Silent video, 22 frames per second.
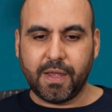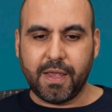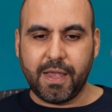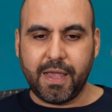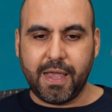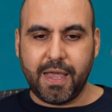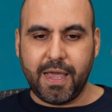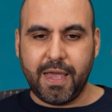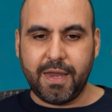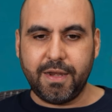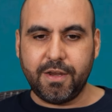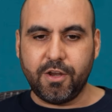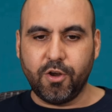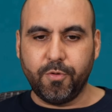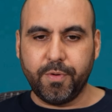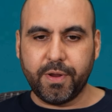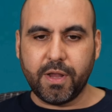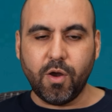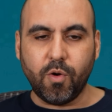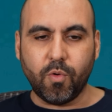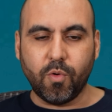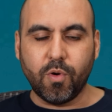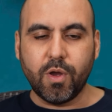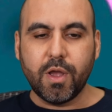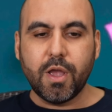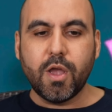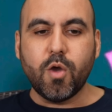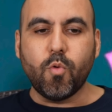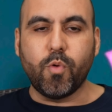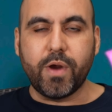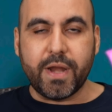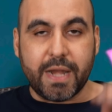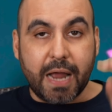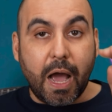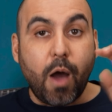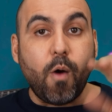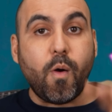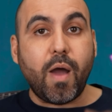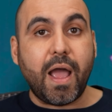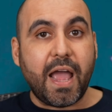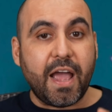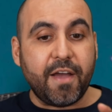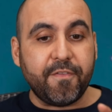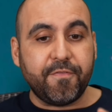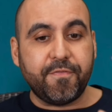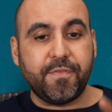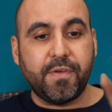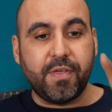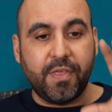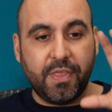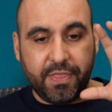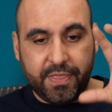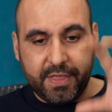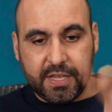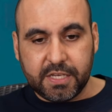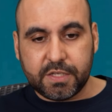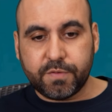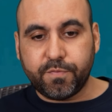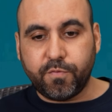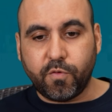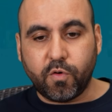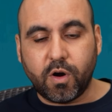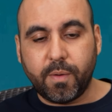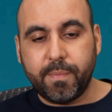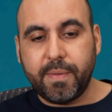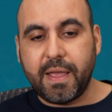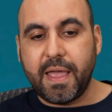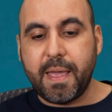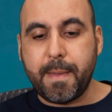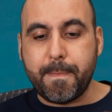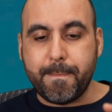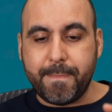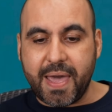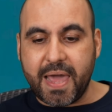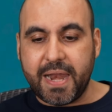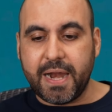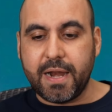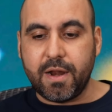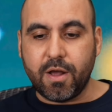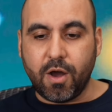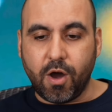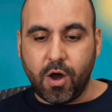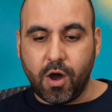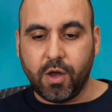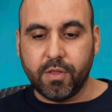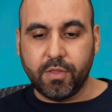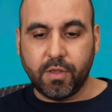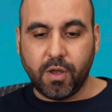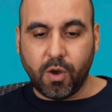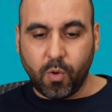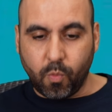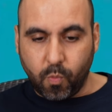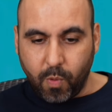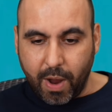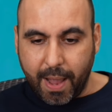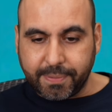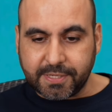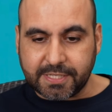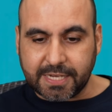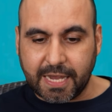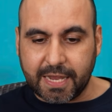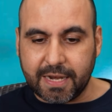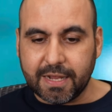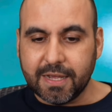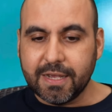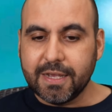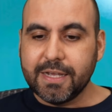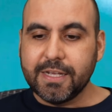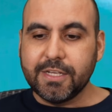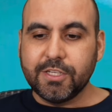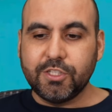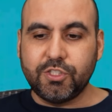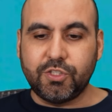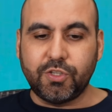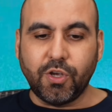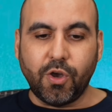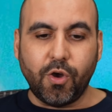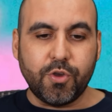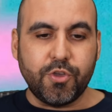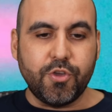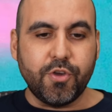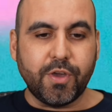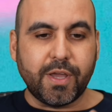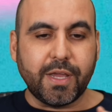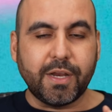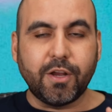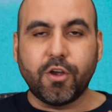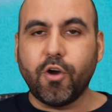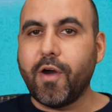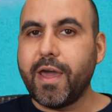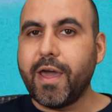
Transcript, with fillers: And here we go. We now have this form embedded on a website. So you can go